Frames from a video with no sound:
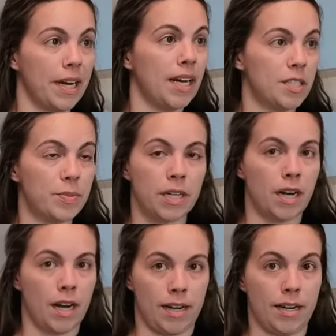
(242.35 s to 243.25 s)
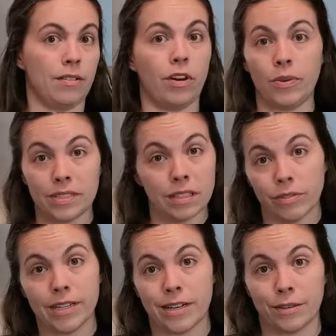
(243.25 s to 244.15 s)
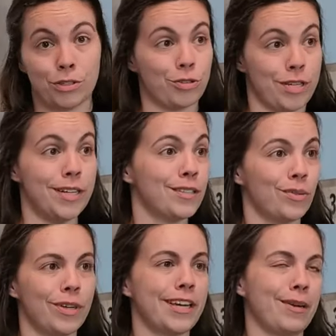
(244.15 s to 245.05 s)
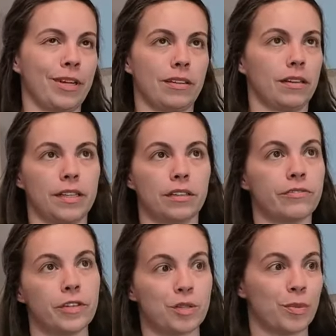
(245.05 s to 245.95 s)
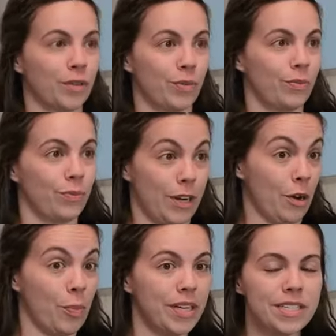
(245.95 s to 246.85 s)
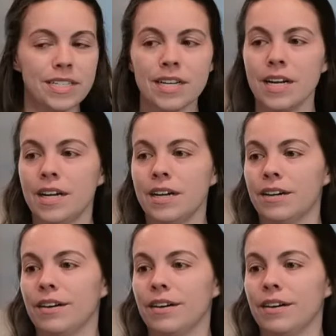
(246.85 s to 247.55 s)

My husband and I yeah. have always lived right down the street, so sure. we came, I think, like the first month we opened. Sure.